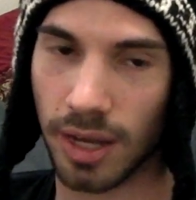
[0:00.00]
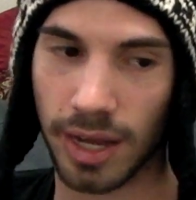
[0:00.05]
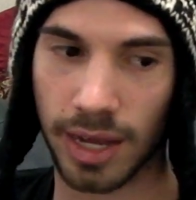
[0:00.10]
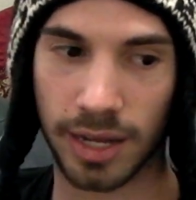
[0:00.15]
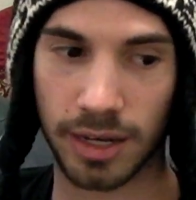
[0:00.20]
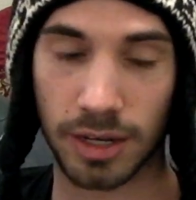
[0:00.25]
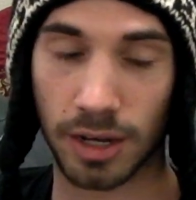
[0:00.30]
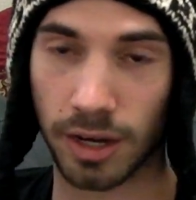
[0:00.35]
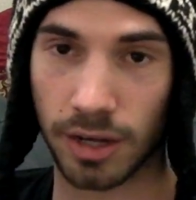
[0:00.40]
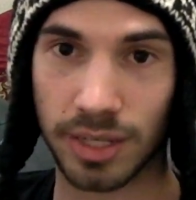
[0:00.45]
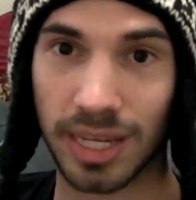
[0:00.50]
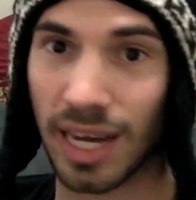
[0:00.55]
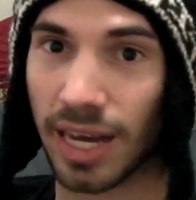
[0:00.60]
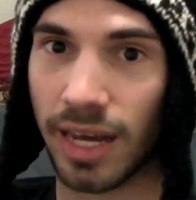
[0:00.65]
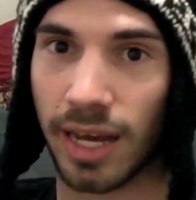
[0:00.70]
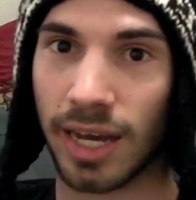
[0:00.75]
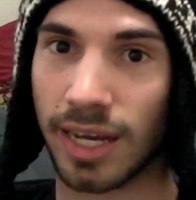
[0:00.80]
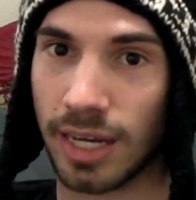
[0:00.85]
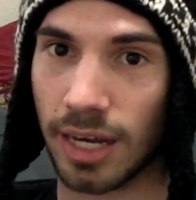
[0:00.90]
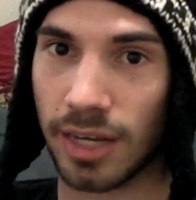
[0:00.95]
And uh,
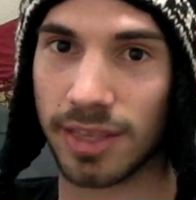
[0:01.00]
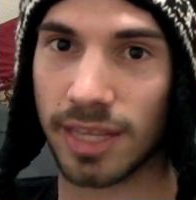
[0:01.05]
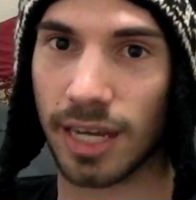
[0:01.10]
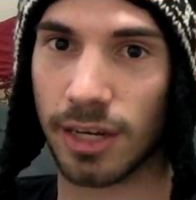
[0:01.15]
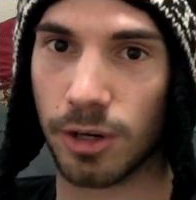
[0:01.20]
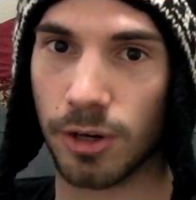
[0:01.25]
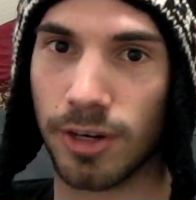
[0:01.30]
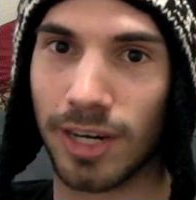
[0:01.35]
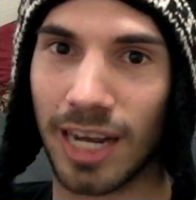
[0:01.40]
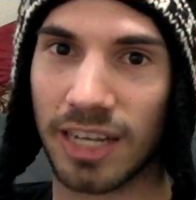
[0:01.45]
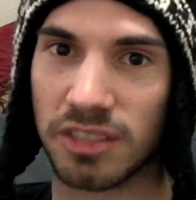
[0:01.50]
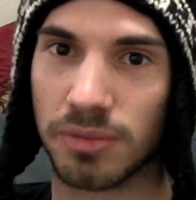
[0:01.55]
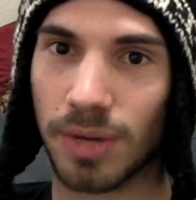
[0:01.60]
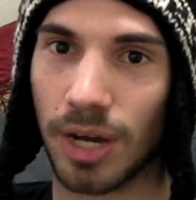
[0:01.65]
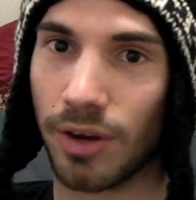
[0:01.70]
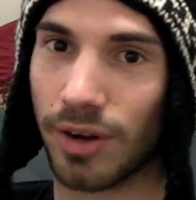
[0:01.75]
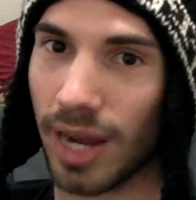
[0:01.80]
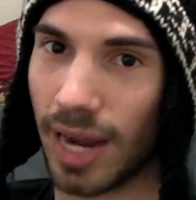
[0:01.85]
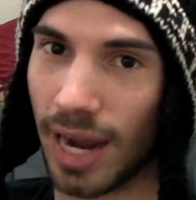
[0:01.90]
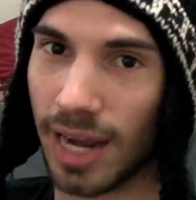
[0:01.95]
yeah, I got that Nerdgasm
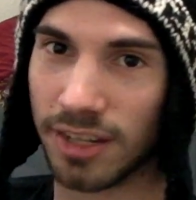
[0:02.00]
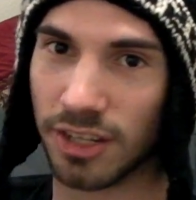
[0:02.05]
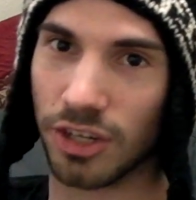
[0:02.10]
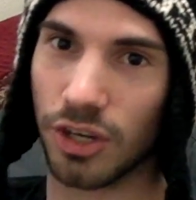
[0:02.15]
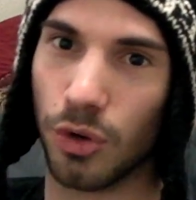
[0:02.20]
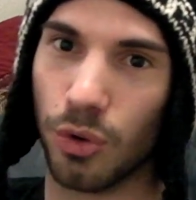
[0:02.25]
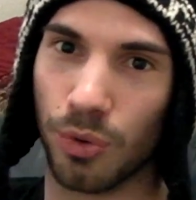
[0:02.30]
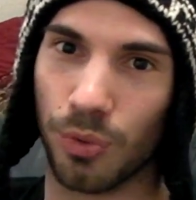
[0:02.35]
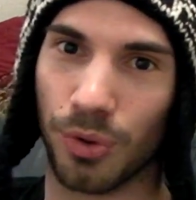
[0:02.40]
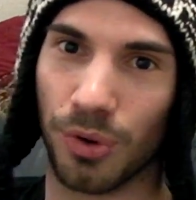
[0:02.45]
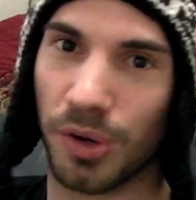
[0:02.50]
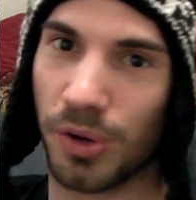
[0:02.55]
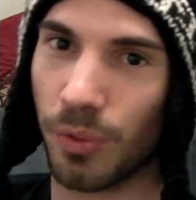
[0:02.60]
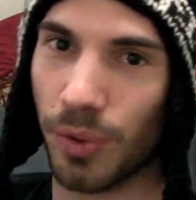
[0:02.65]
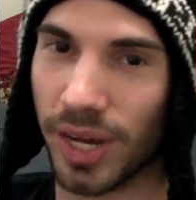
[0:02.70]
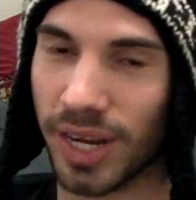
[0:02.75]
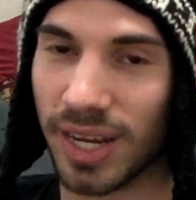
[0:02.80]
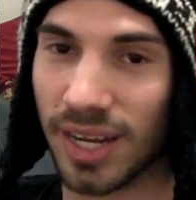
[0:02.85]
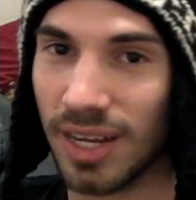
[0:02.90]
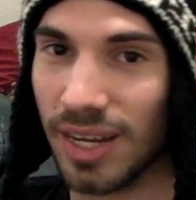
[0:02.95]
out. I had to do it real
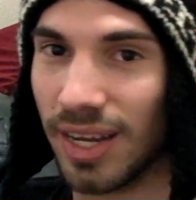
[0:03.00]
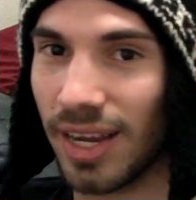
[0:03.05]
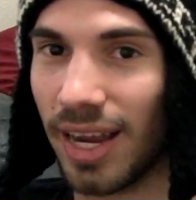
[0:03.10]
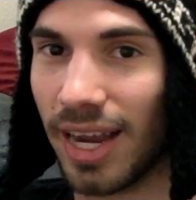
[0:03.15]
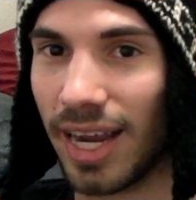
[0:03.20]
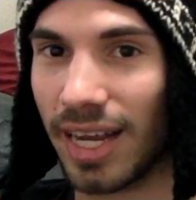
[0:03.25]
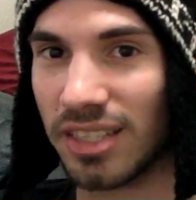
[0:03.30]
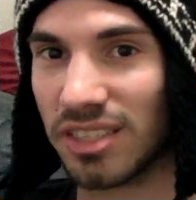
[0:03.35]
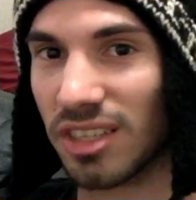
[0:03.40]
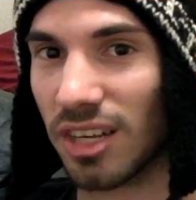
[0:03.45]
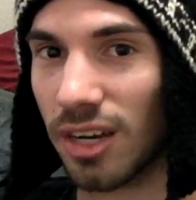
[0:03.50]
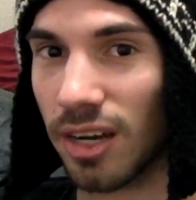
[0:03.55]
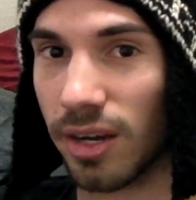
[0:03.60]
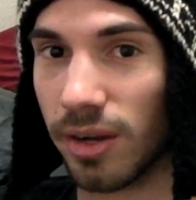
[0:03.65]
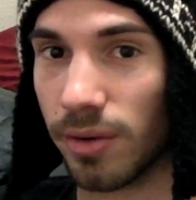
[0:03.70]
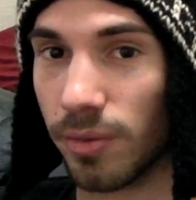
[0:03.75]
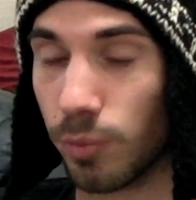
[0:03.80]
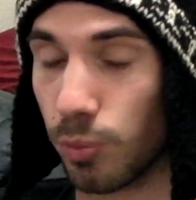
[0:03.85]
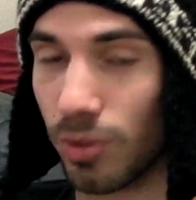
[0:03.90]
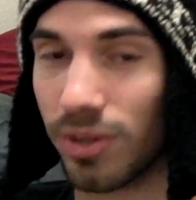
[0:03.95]
quick. It's
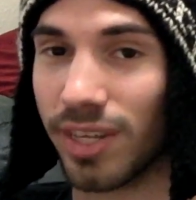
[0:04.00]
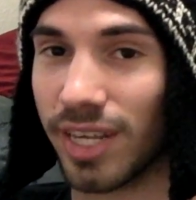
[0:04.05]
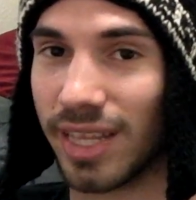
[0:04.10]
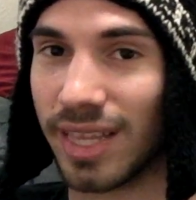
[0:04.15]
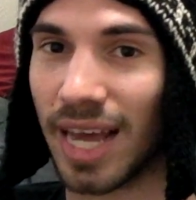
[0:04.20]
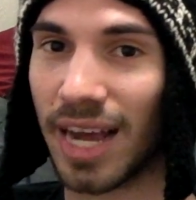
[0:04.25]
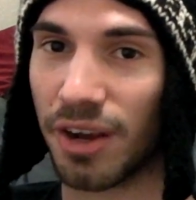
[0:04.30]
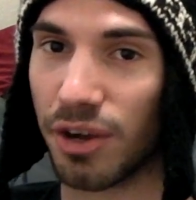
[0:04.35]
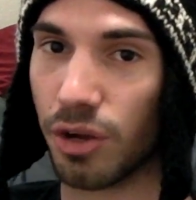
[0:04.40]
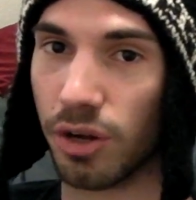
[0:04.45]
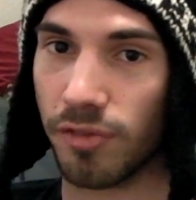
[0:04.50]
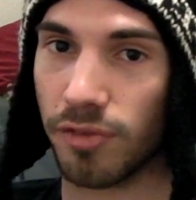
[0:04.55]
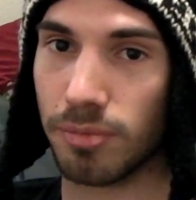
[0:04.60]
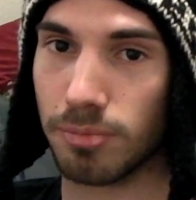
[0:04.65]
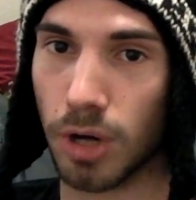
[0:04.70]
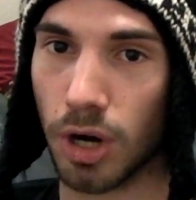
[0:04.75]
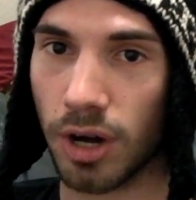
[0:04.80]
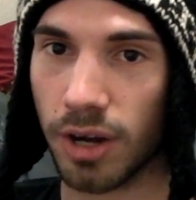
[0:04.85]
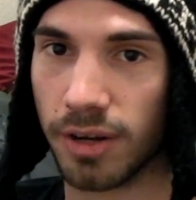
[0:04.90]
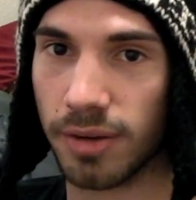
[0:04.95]
uh, really that good of a
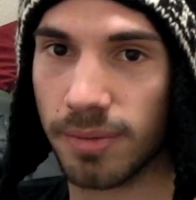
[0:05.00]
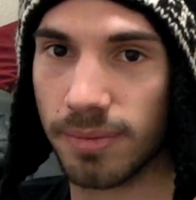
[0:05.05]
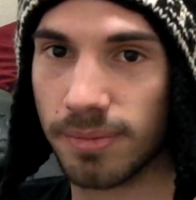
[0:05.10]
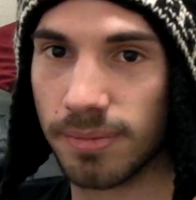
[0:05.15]
mod.